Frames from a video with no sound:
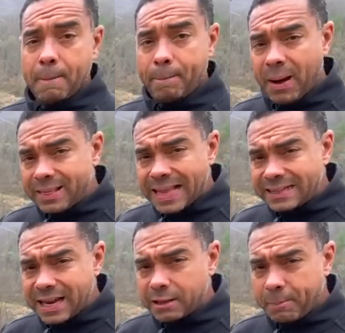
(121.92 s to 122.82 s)
but
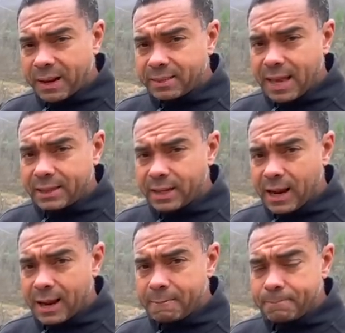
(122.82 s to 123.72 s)
that's not the big thing
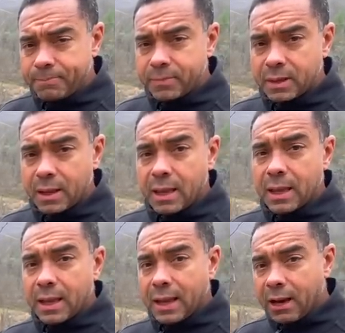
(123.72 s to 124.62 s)
today.
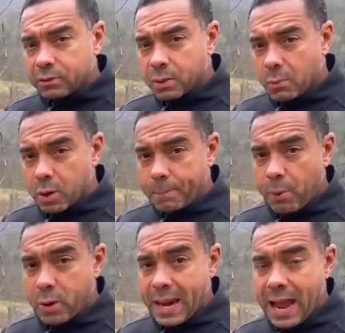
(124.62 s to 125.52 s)
Here's what I want to
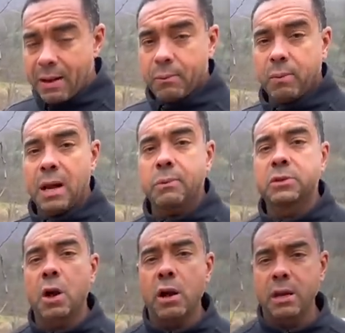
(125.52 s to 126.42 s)
point out. When I was
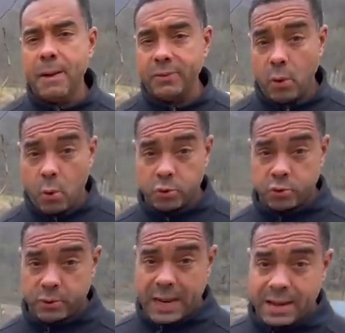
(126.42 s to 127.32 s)
talking about the
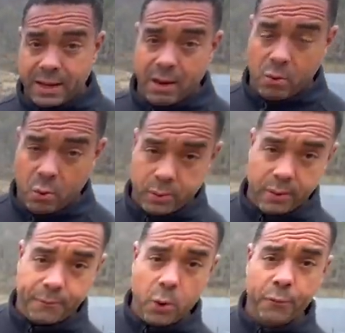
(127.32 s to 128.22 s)
orchard down there or
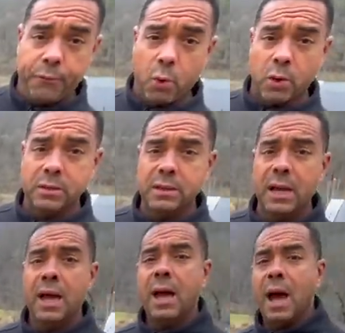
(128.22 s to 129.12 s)
the food forest,
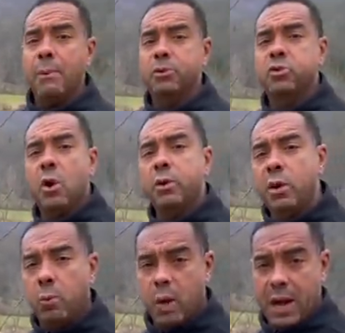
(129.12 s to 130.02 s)
I was showing
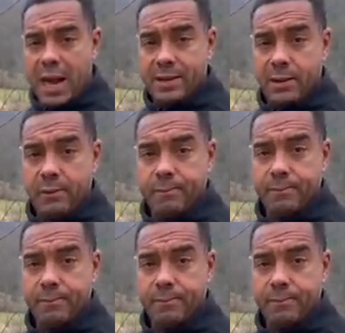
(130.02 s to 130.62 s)
you what I do.